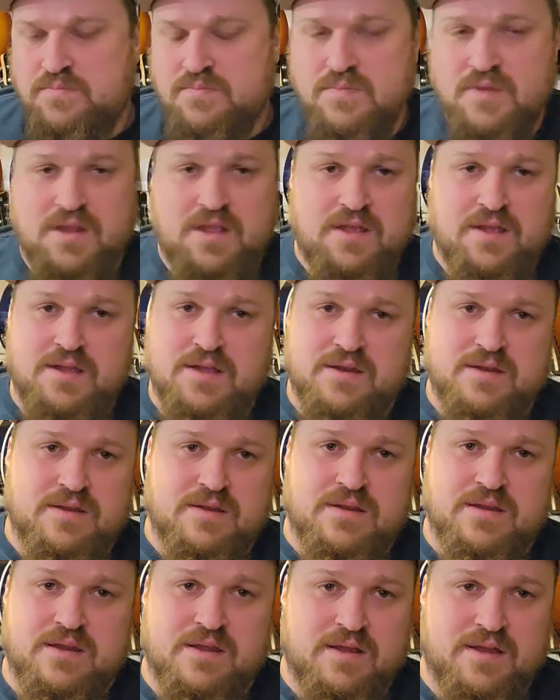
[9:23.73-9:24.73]
and
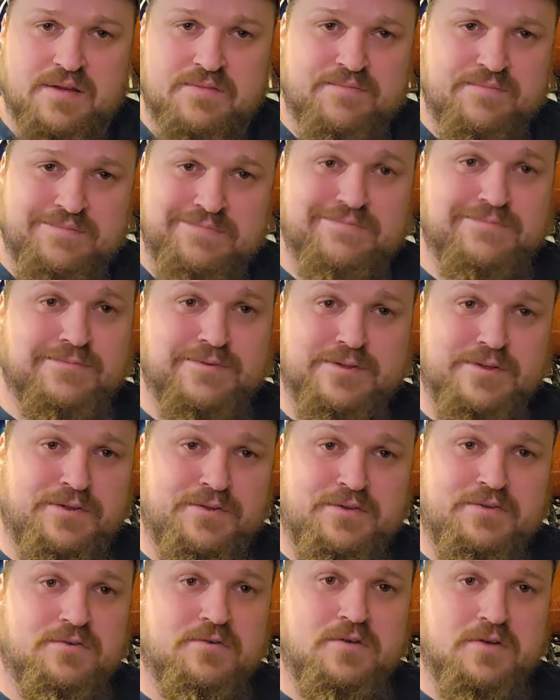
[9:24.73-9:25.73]
I really
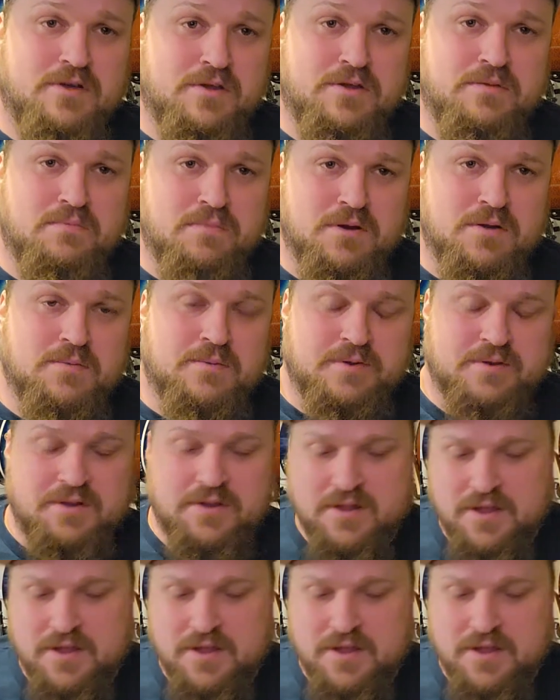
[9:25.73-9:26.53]
enjoy a good bourbon.